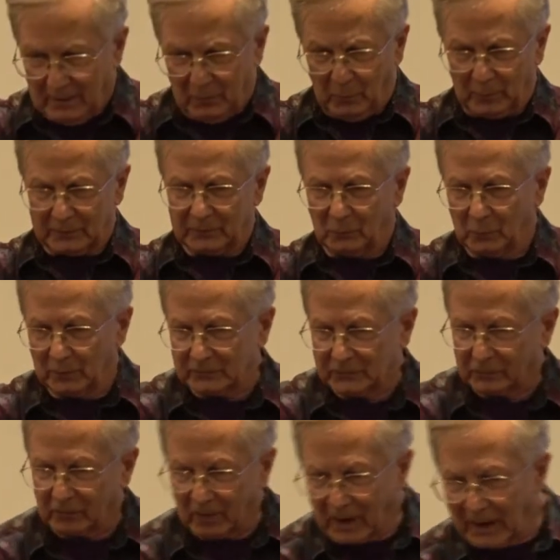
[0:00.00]
we're
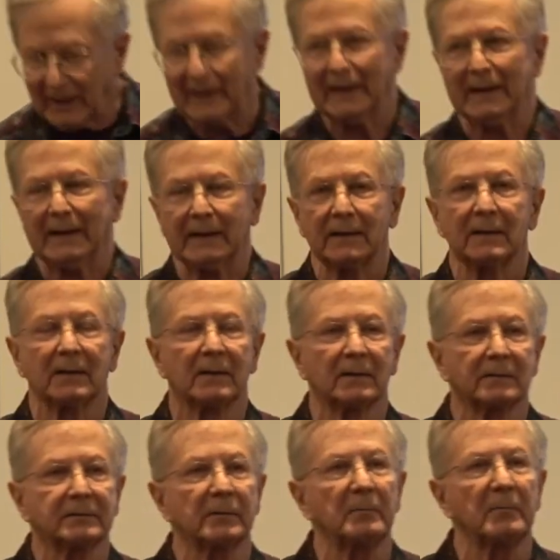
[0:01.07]
trying
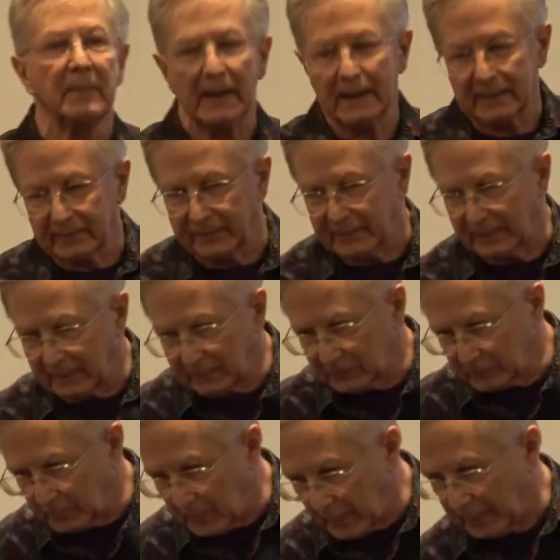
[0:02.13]
to make
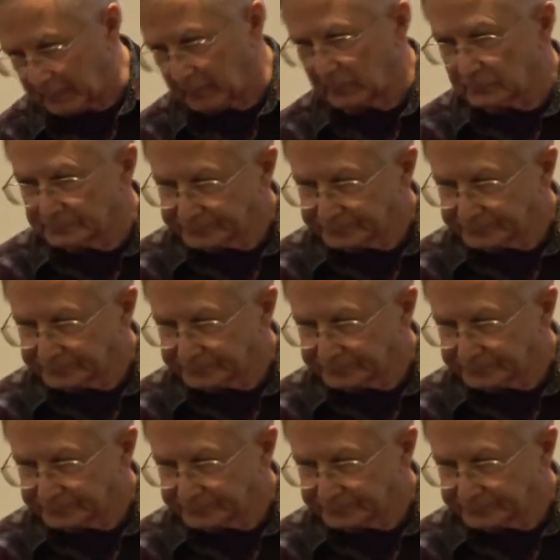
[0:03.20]
things better.